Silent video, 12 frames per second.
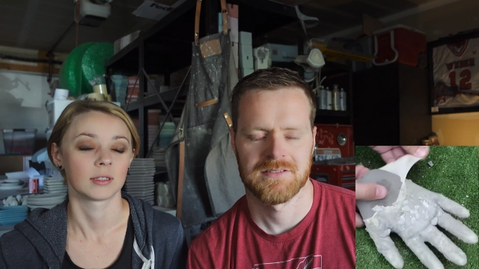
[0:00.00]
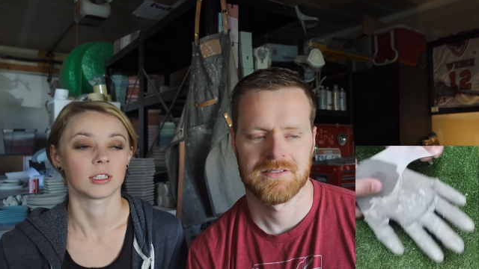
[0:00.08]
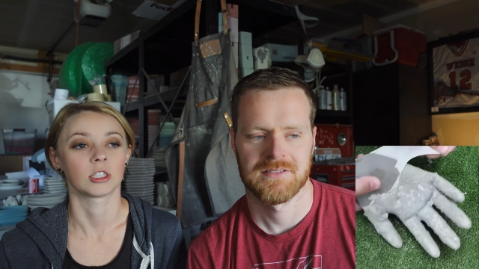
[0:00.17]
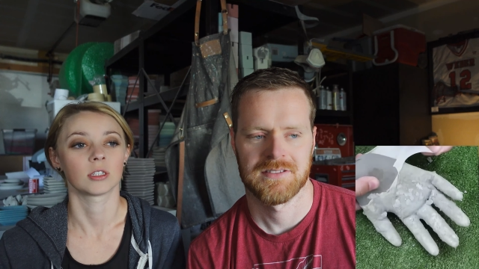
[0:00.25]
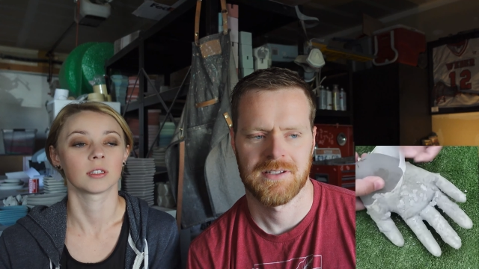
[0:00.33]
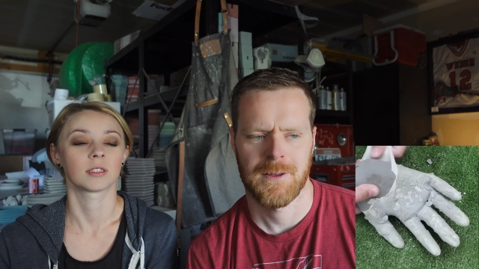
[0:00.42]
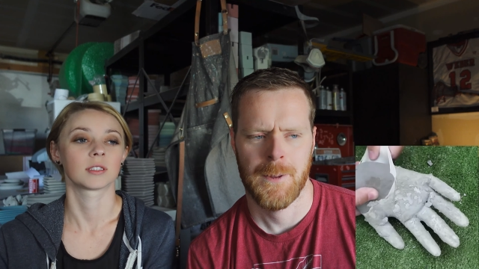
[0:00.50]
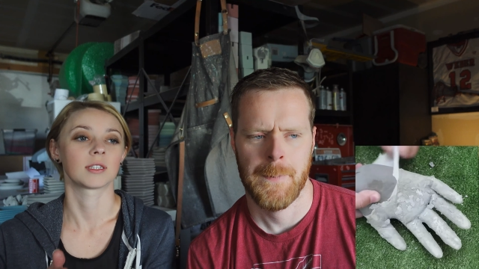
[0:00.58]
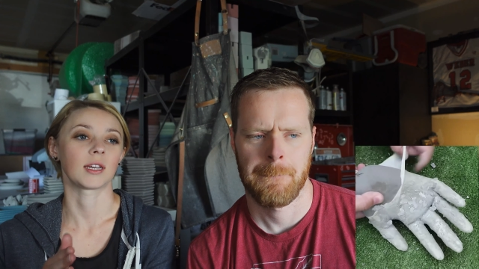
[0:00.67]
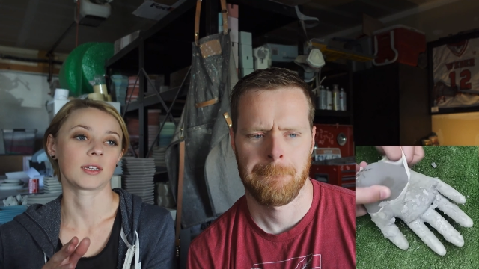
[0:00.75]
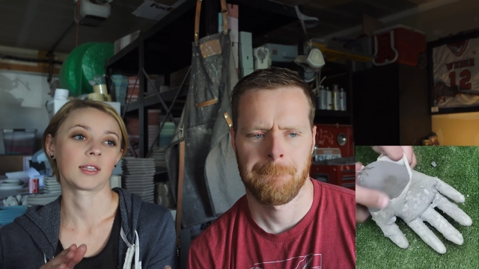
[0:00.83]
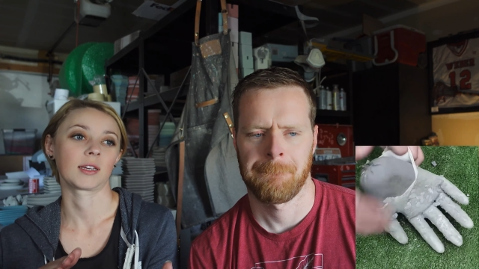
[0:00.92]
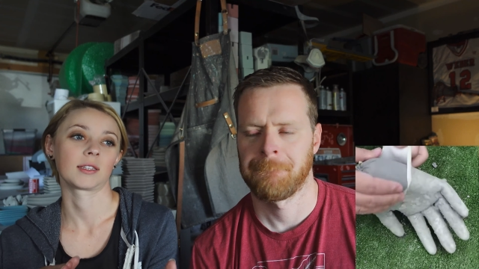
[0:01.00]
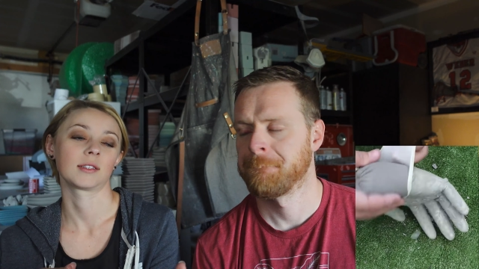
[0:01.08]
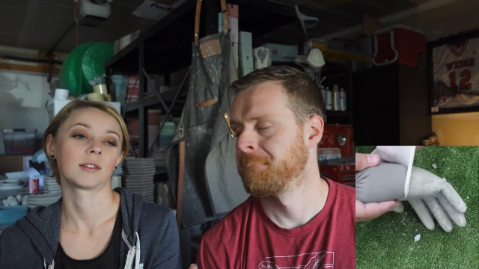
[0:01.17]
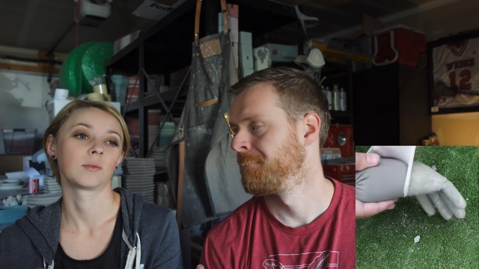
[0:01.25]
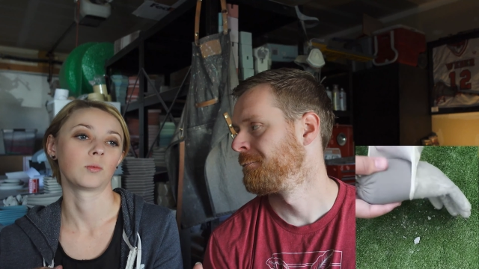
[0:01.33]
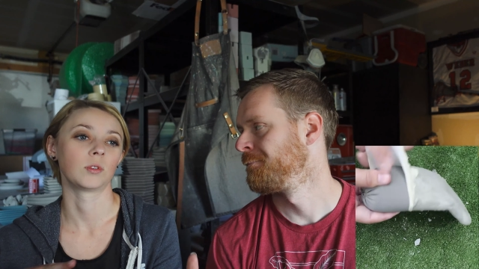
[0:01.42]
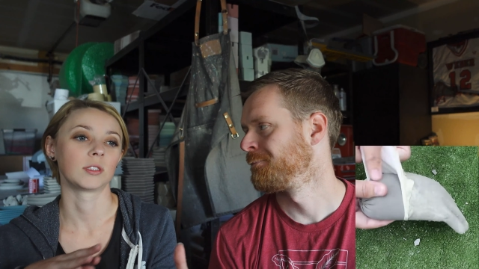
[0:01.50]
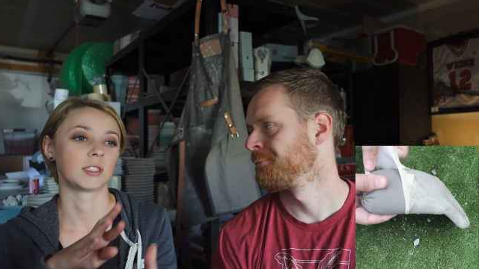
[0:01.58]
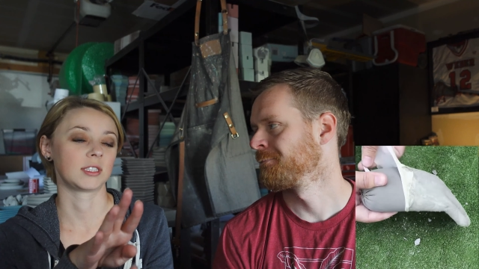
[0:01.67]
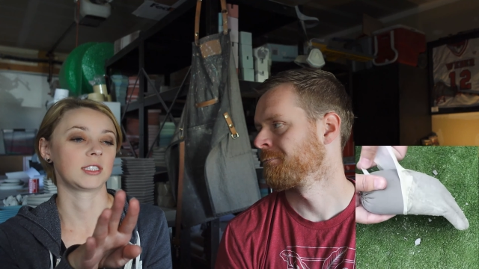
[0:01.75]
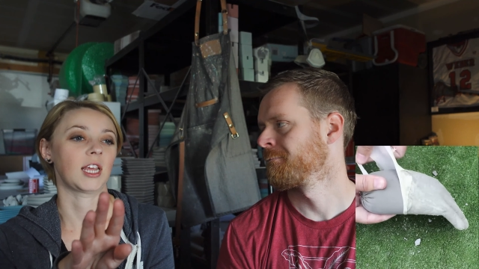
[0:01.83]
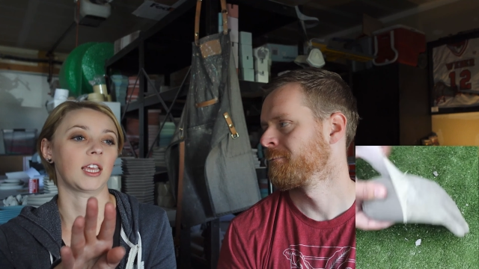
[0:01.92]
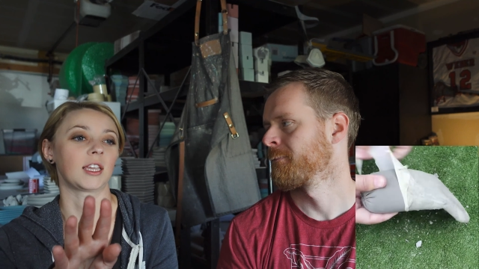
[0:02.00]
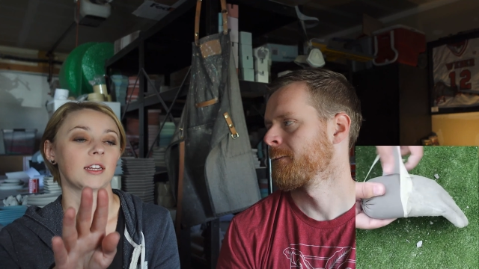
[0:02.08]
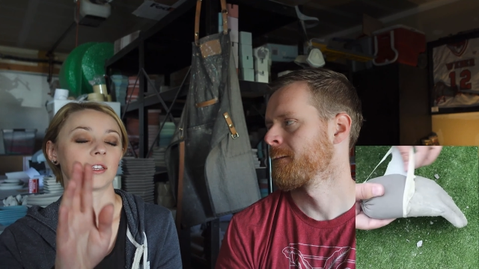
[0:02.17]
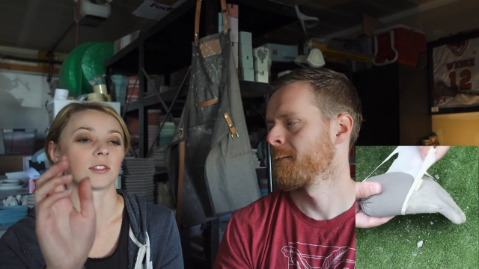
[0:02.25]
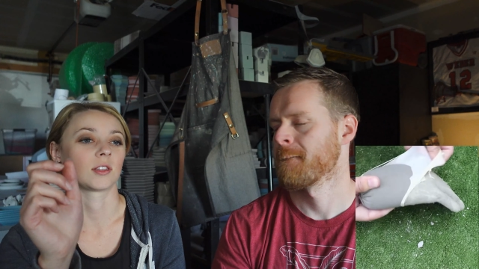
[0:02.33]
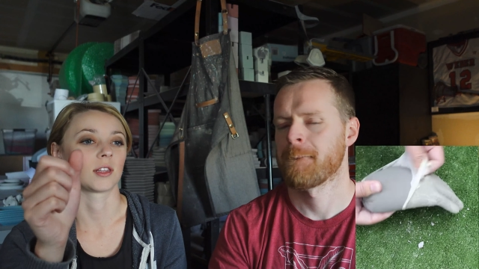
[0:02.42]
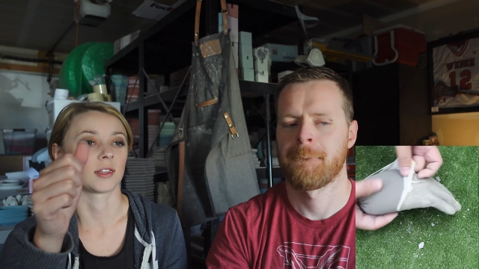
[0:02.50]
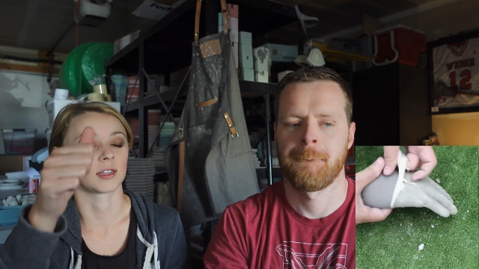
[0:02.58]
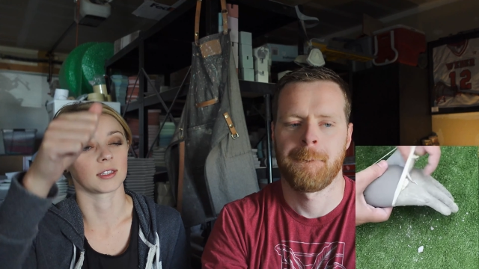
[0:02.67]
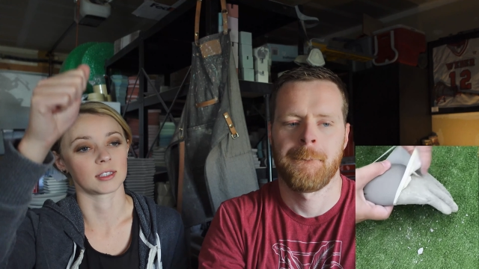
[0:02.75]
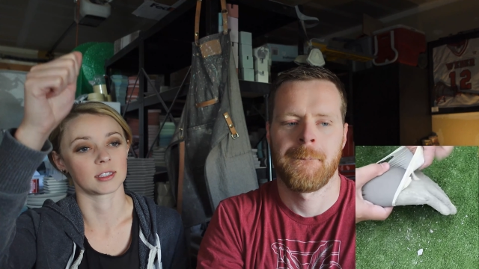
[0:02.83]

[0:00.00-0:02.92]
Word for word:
Speaker 1: They should have stuck like a little wood stake in it, so then they could